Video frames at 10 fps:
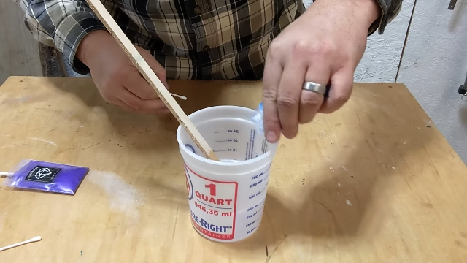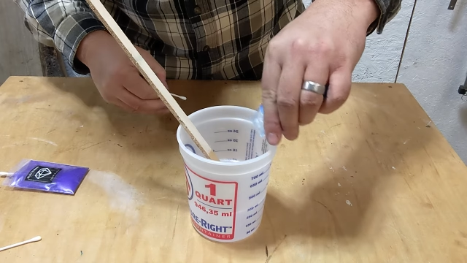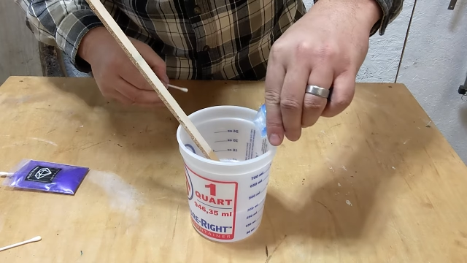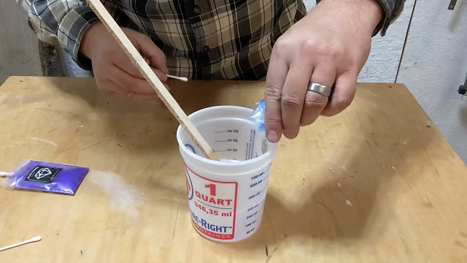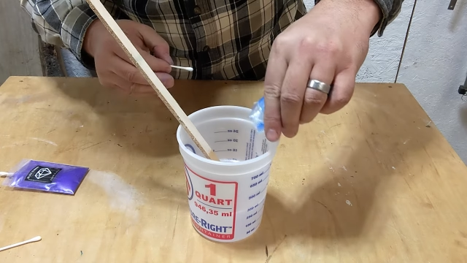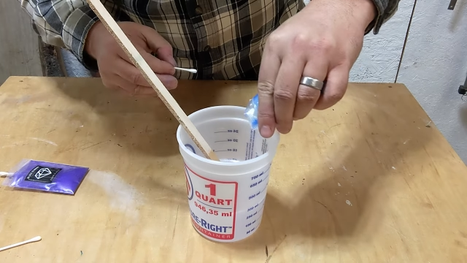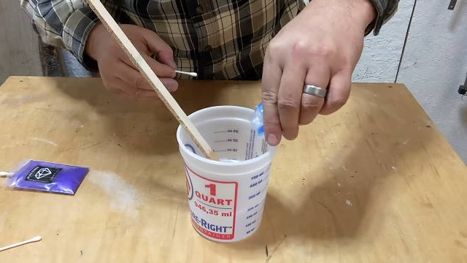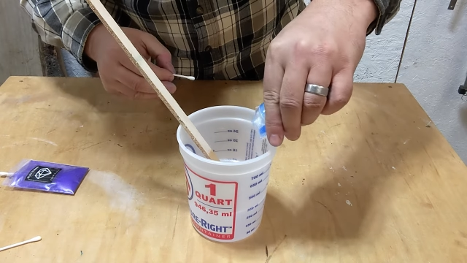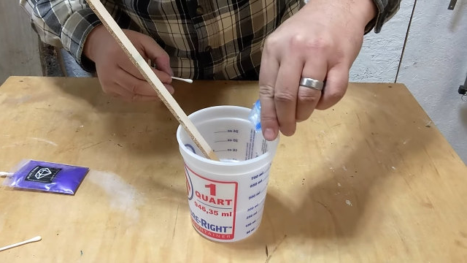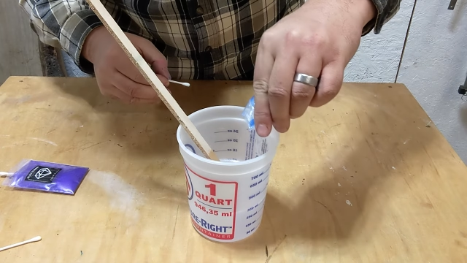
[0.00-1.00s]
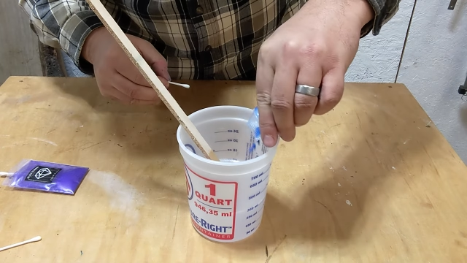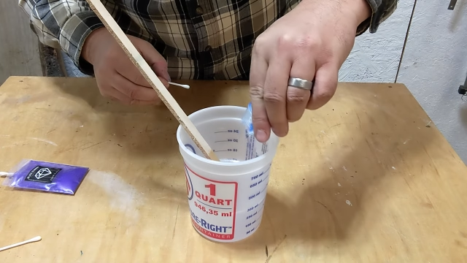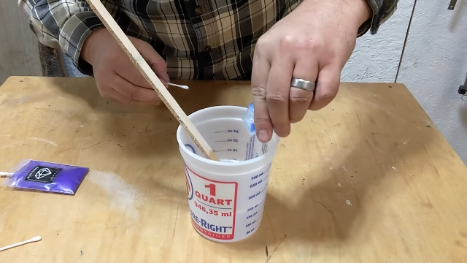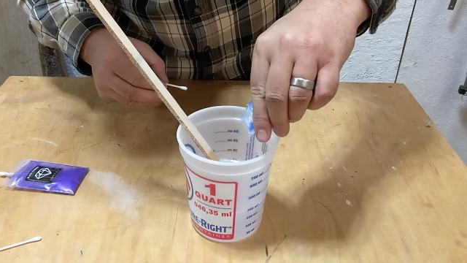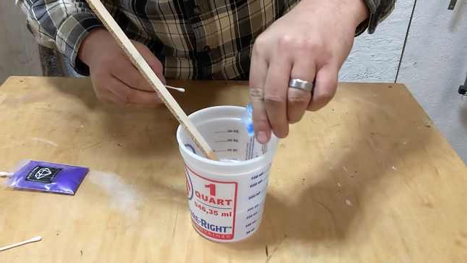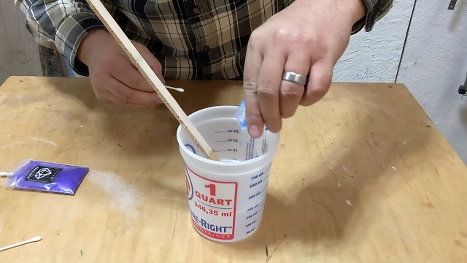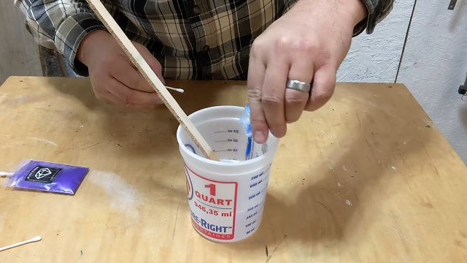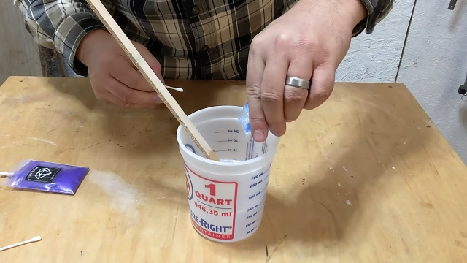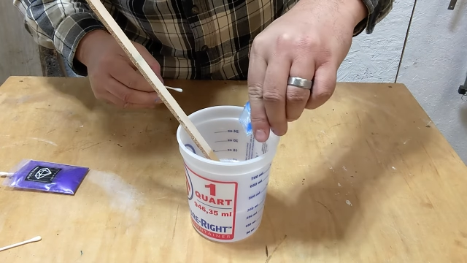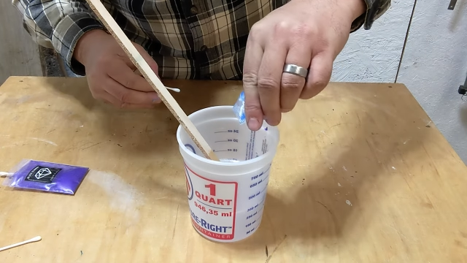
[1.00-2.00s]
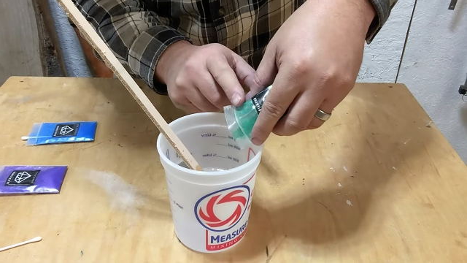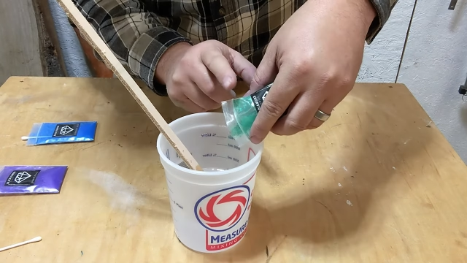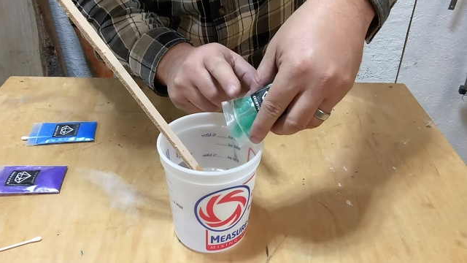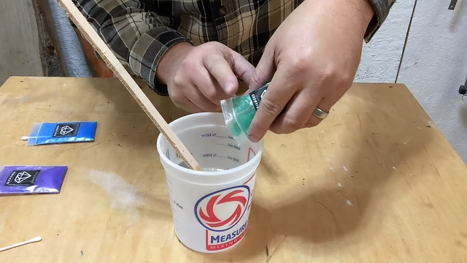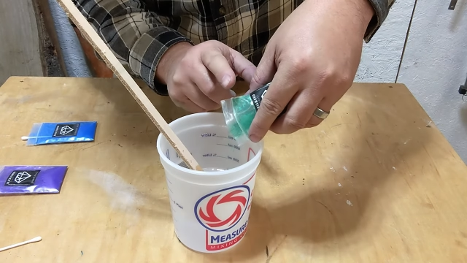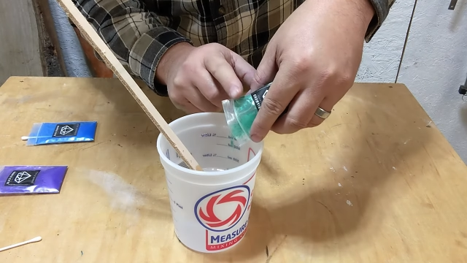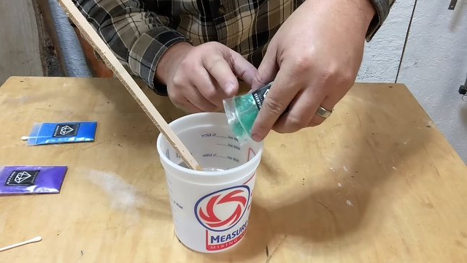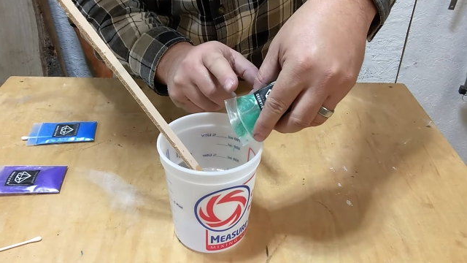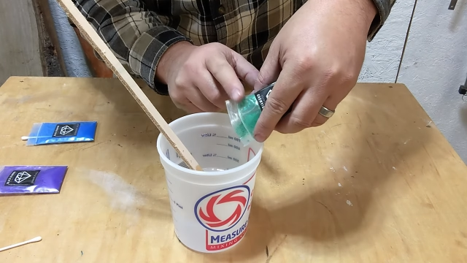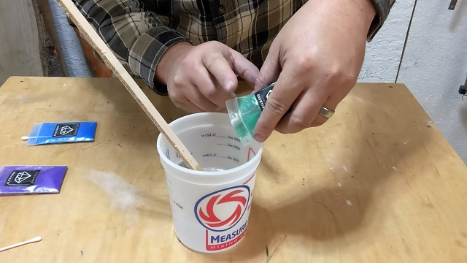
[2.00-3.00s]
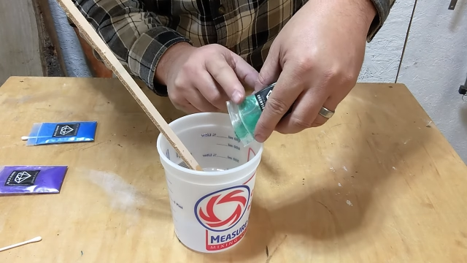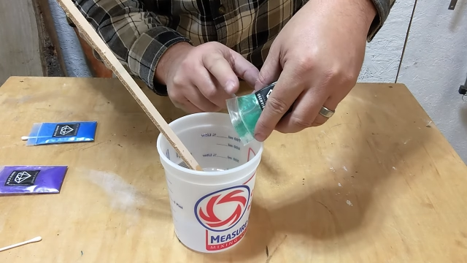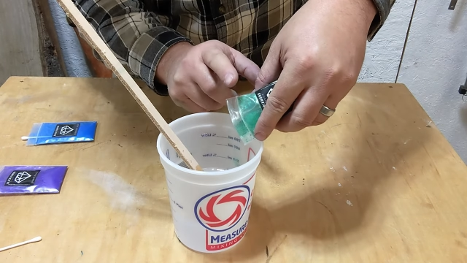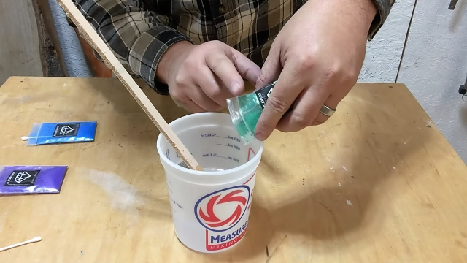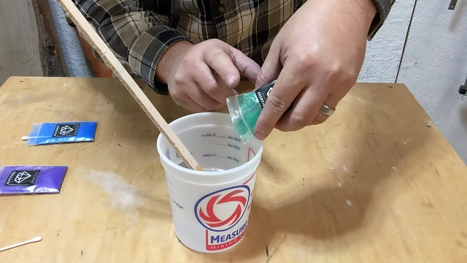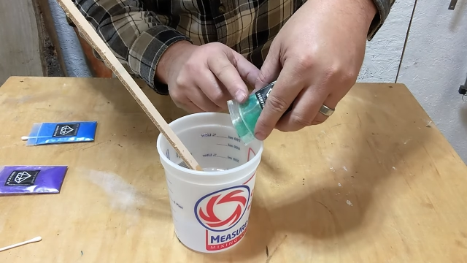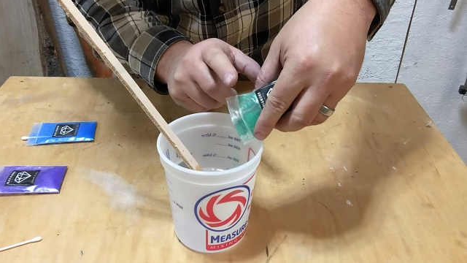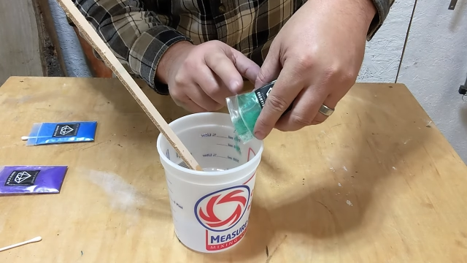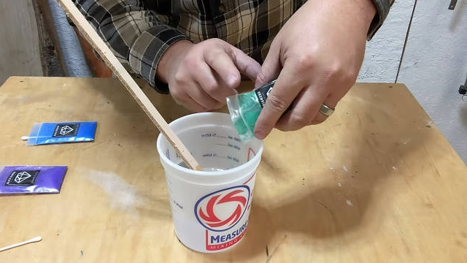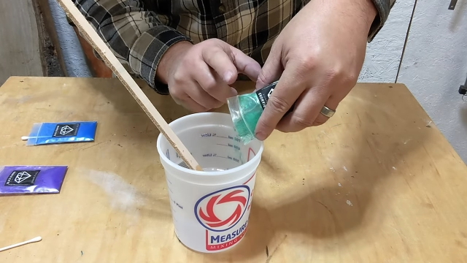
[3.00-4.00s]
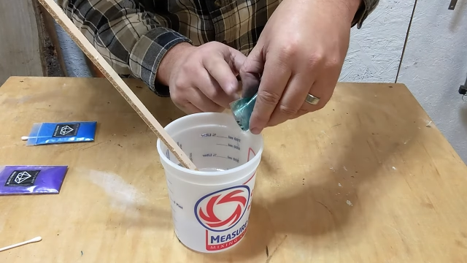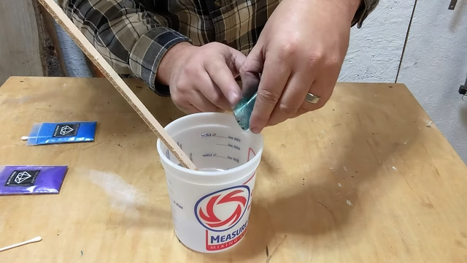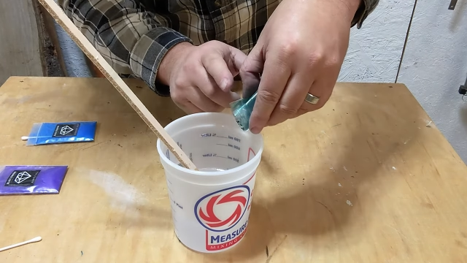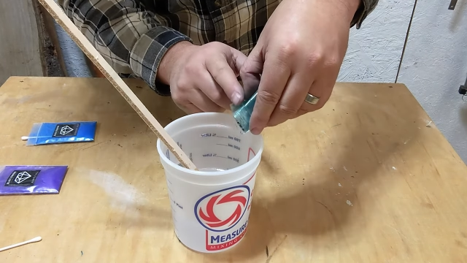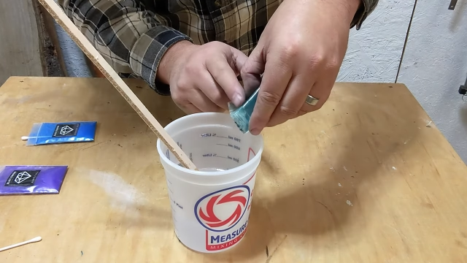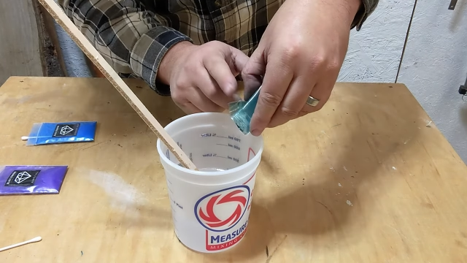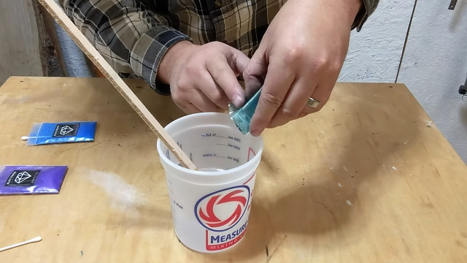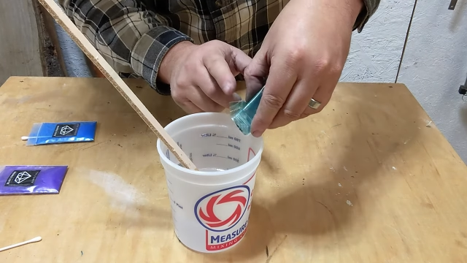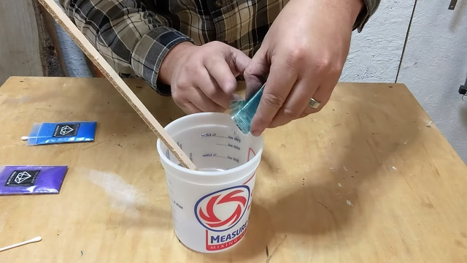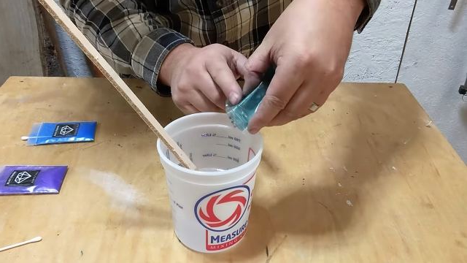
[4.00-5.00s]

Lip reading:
[unreadable: no face in view]